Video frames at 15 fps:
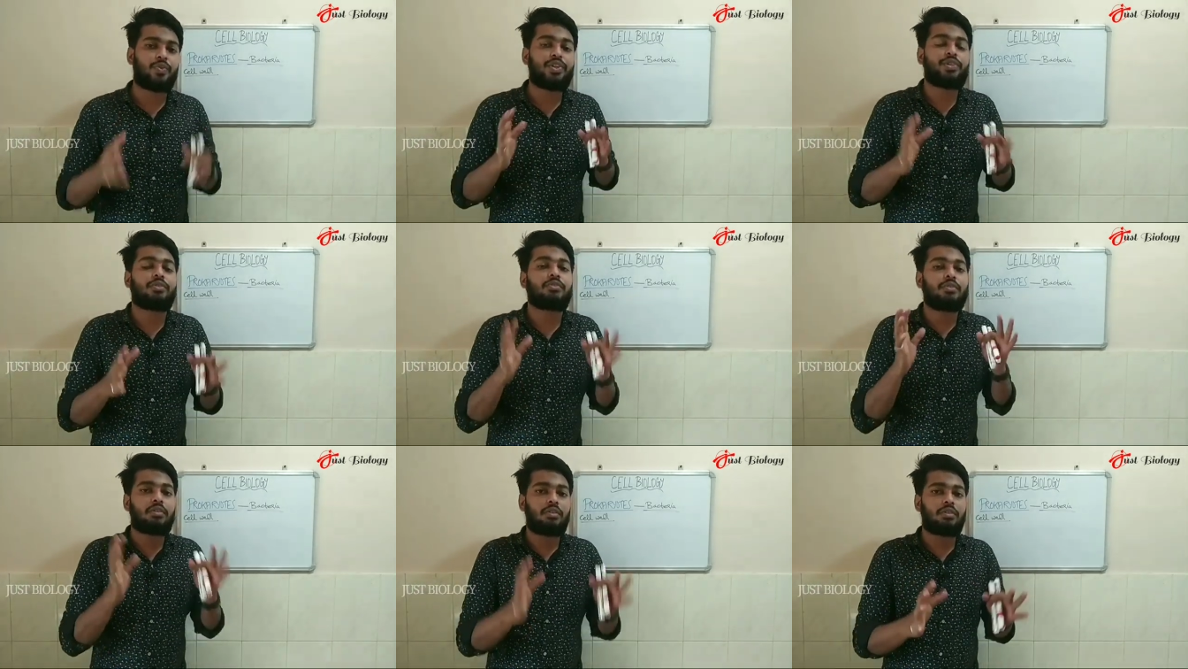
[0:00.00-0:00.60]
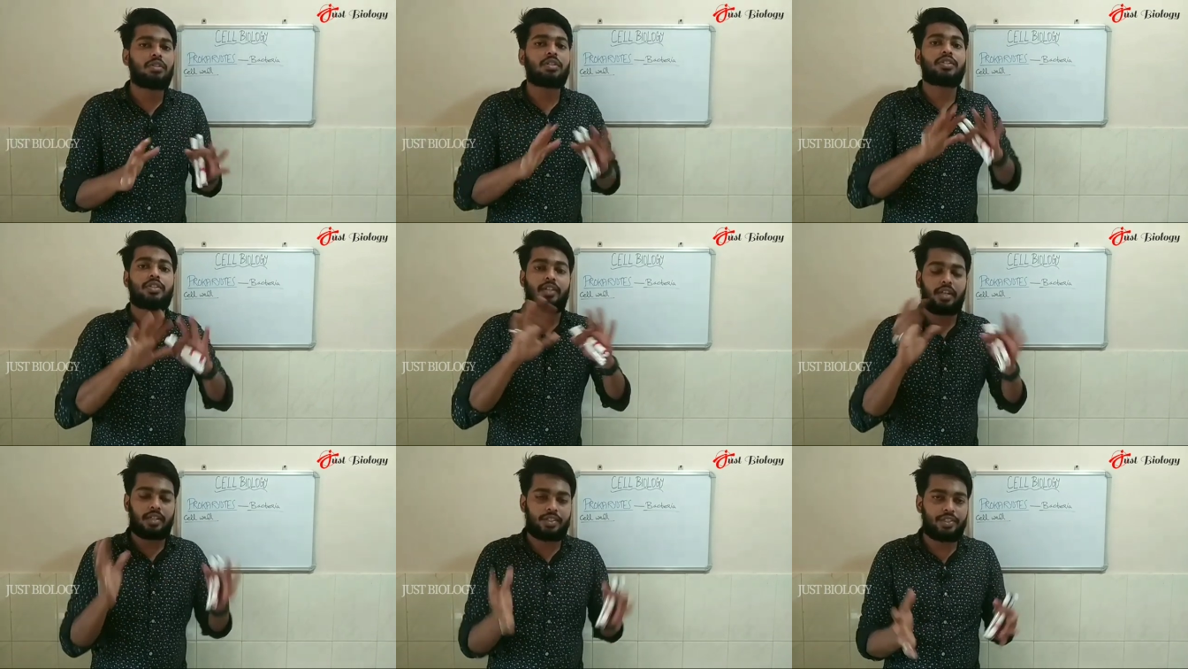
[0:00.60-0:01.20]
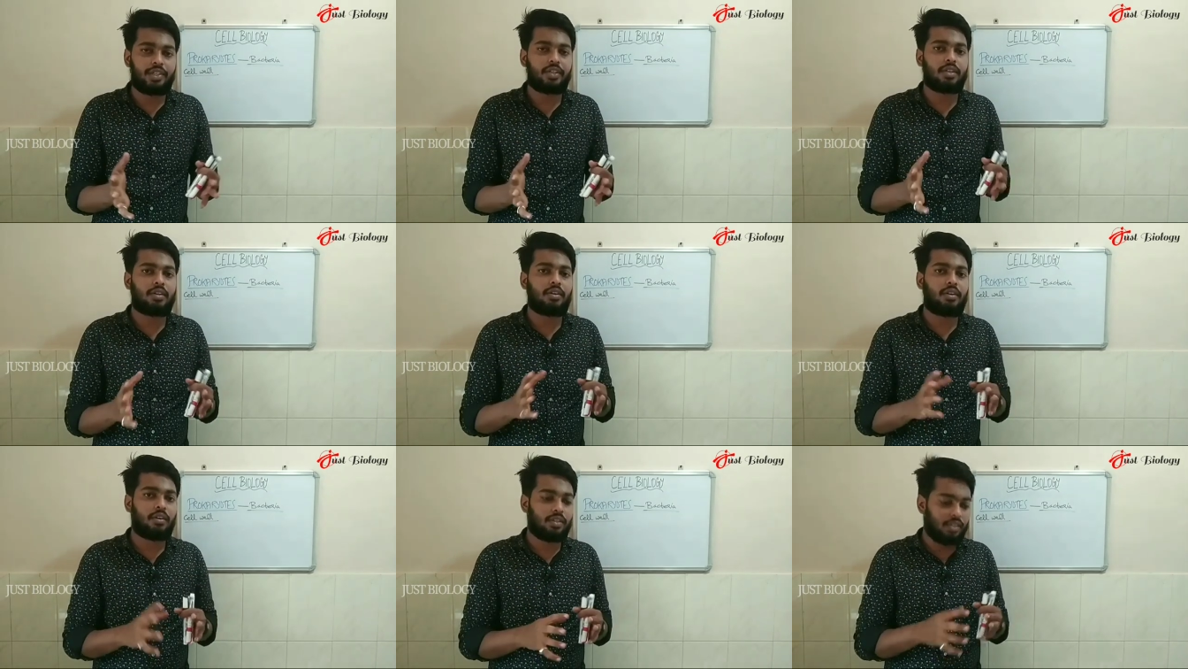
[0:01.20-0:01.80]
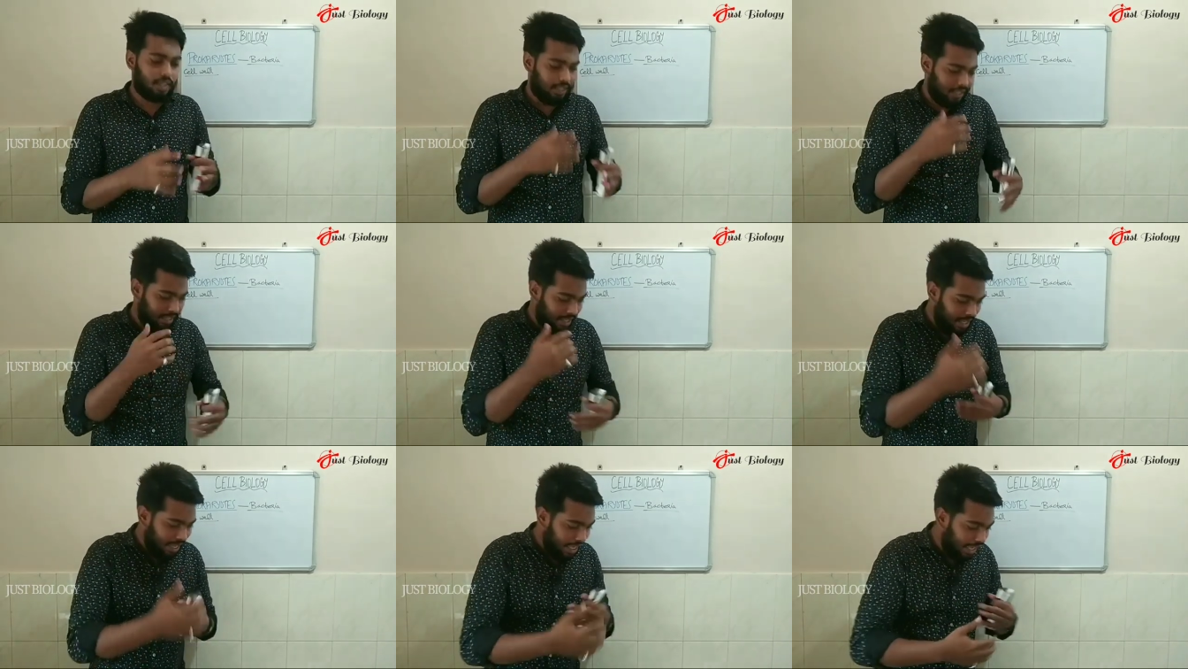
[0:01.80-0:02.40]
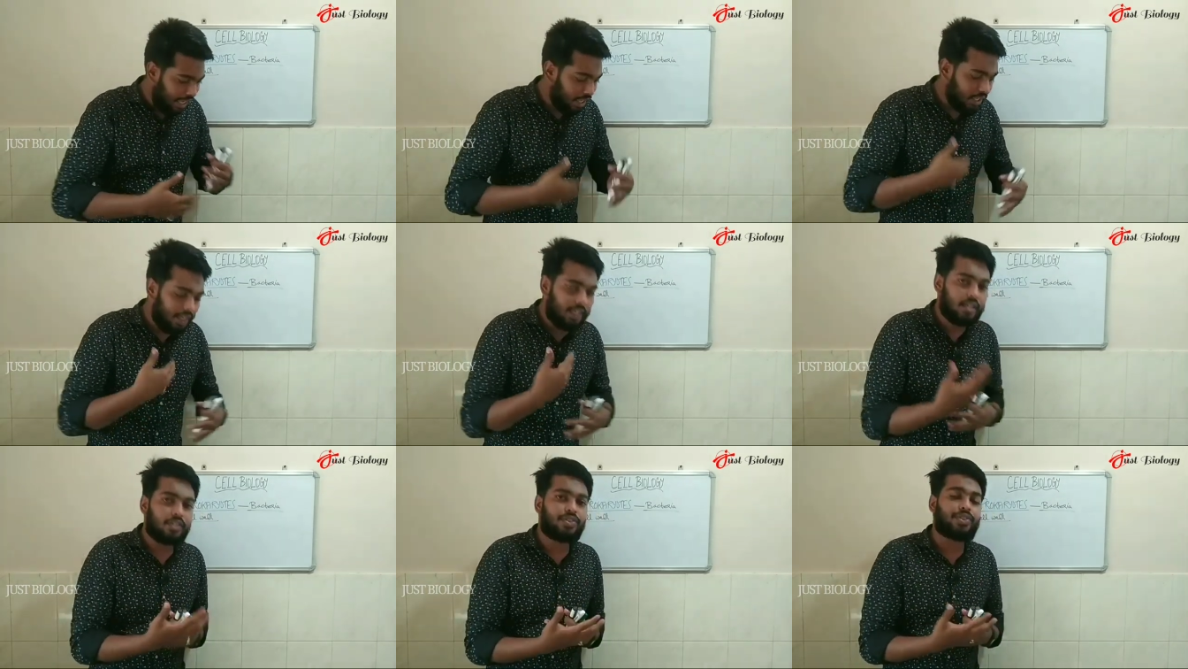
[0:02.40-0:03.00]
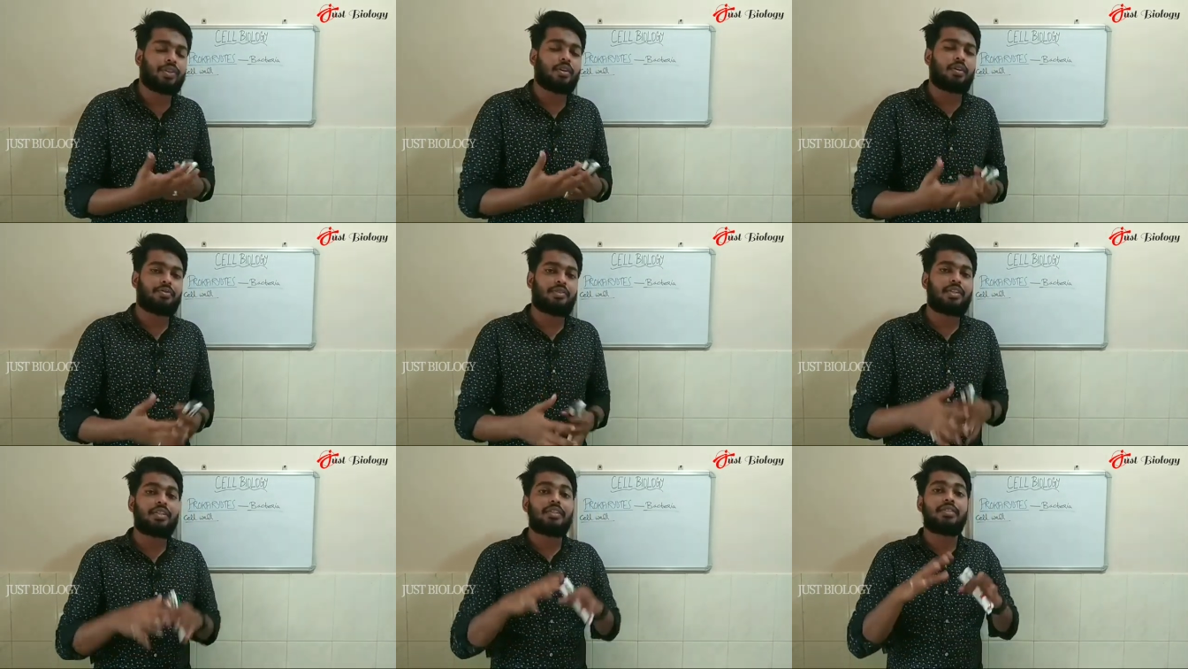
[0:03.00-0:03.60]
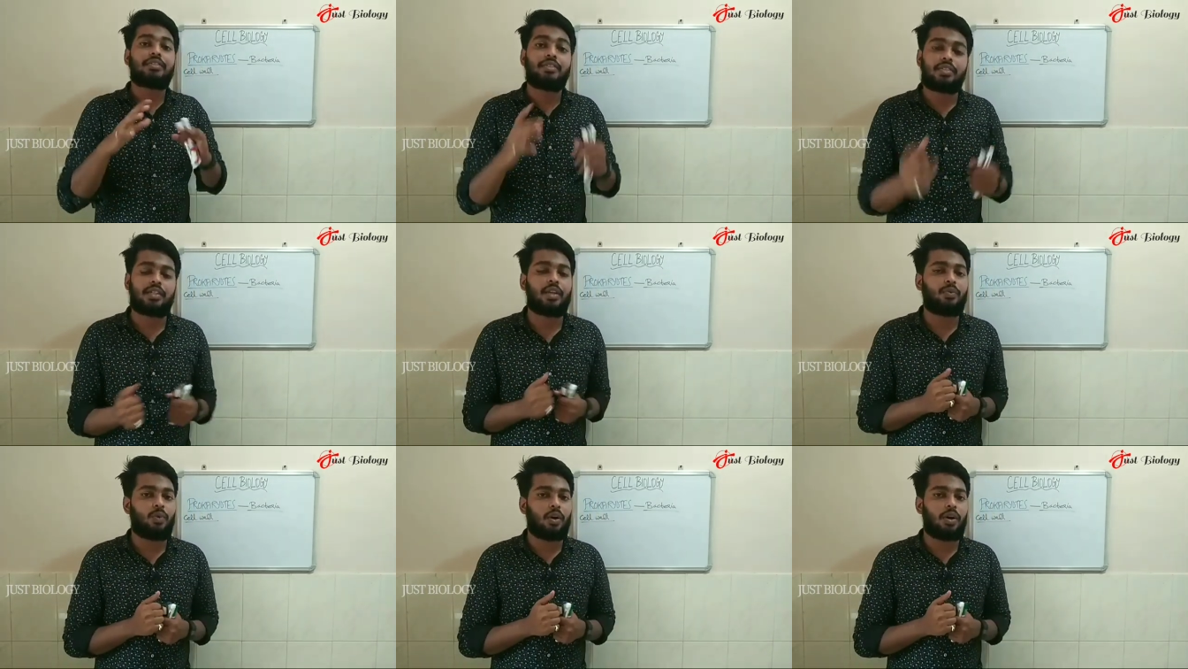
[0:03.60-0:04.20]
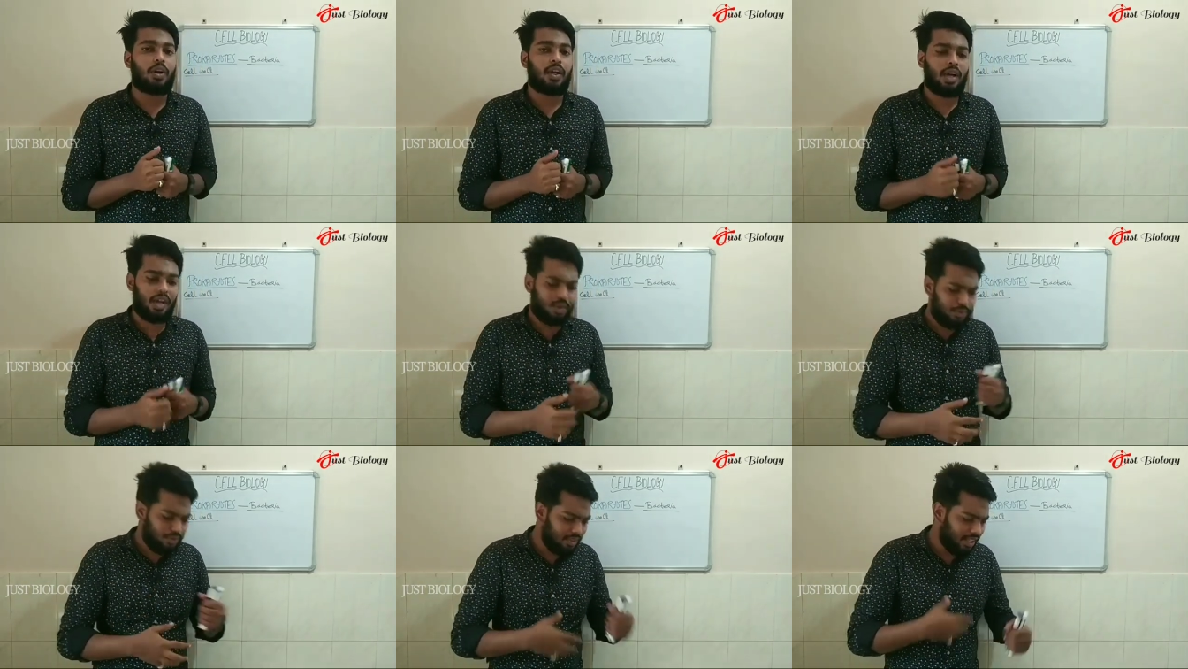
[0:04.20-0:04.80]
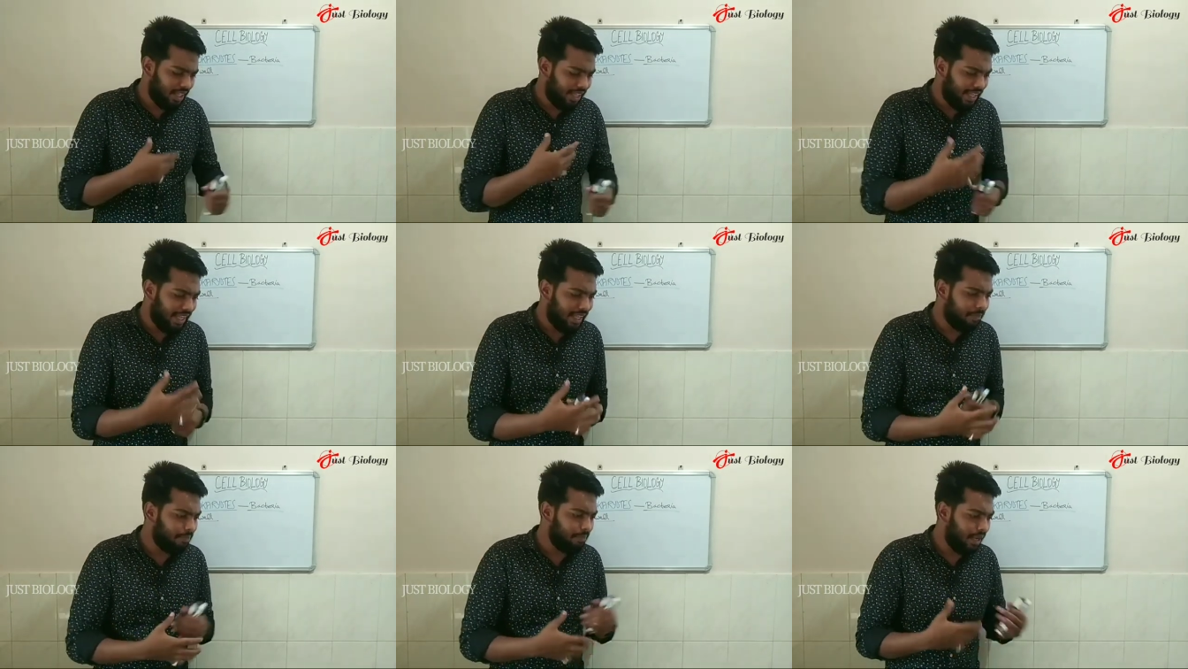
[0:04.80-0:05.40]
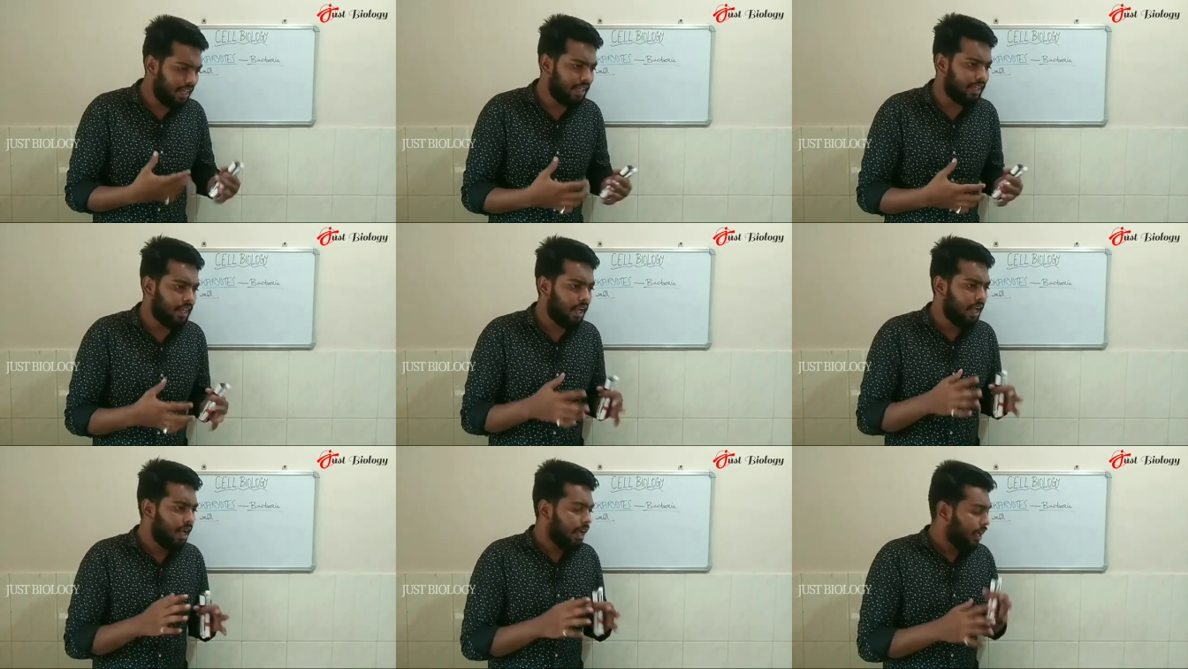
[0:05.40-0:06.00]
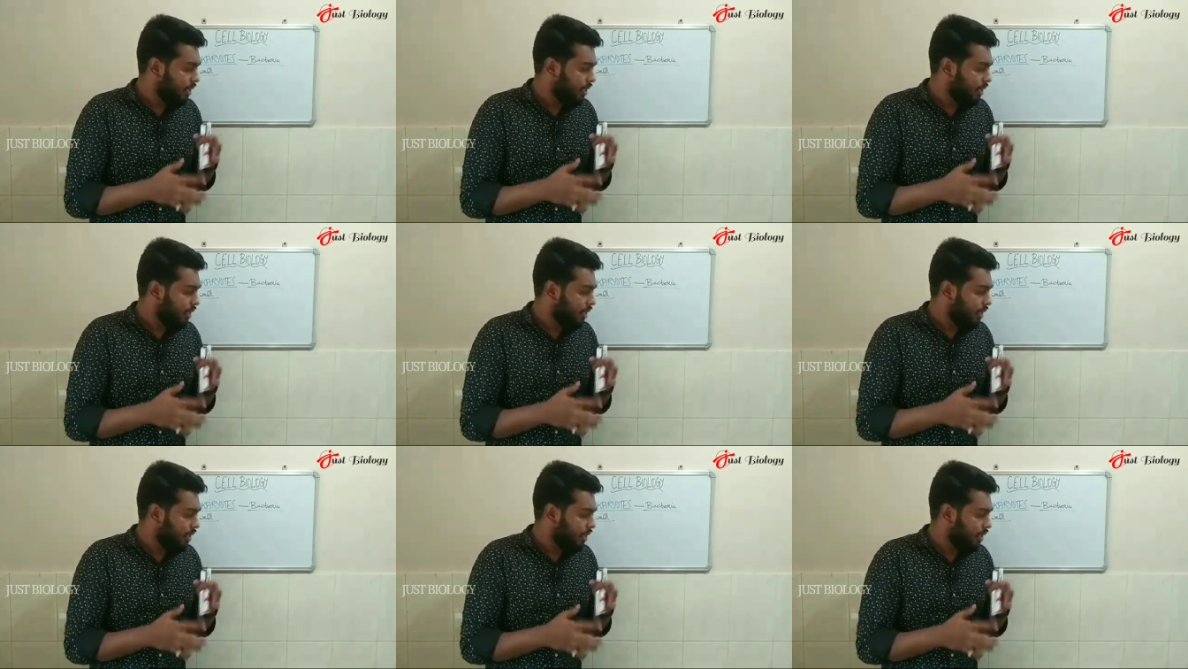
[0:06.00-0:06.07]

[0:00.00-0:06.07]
we should know the structure or the architecture of the cell wall, how they can made,